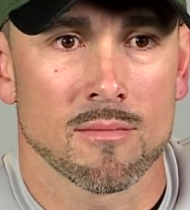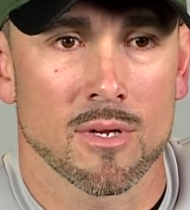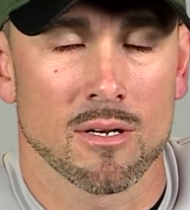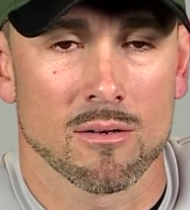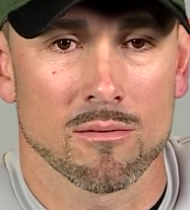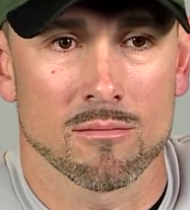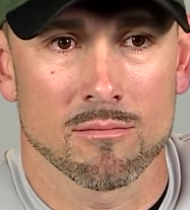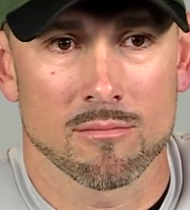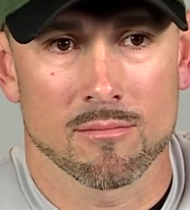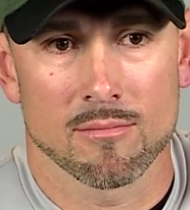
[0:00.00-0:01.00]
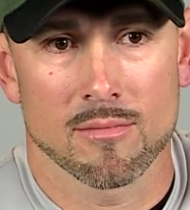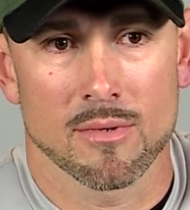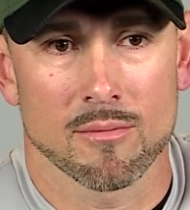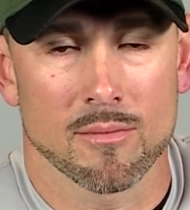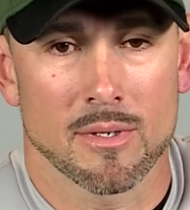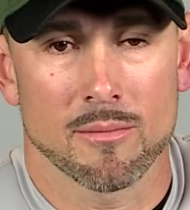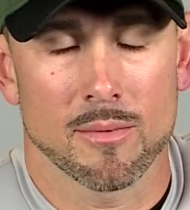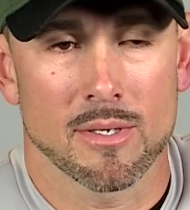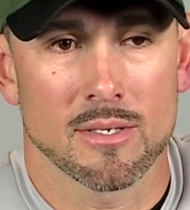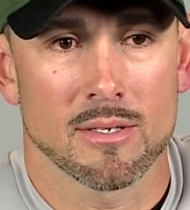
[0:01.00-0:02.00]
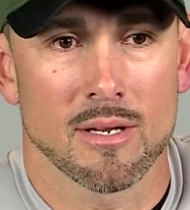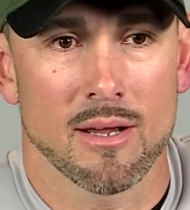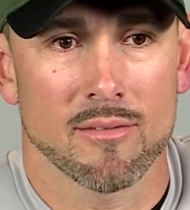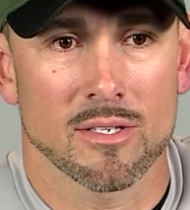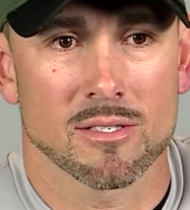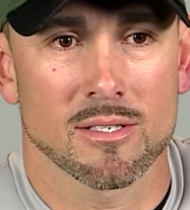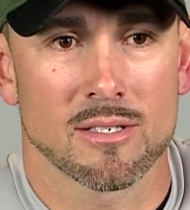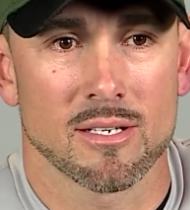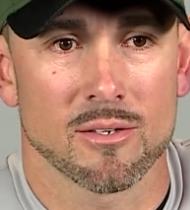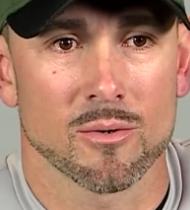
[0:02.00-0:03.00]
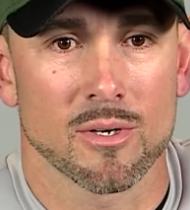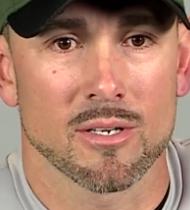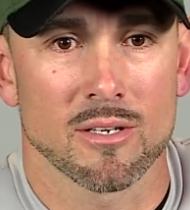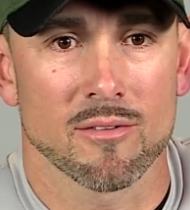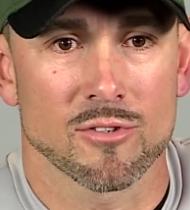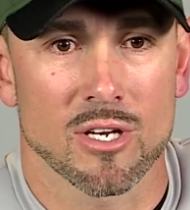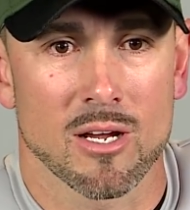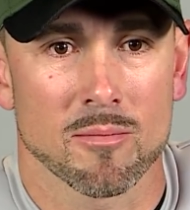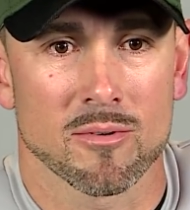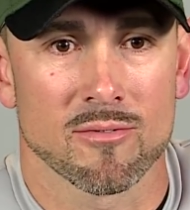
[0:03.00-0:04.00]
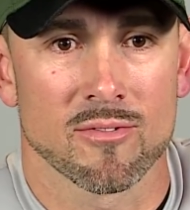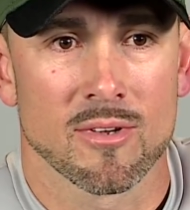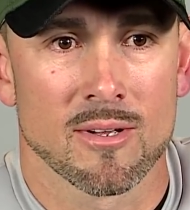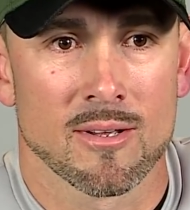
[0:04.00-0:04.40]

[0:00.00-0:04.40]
you know, we obviously didn't do a good enough job of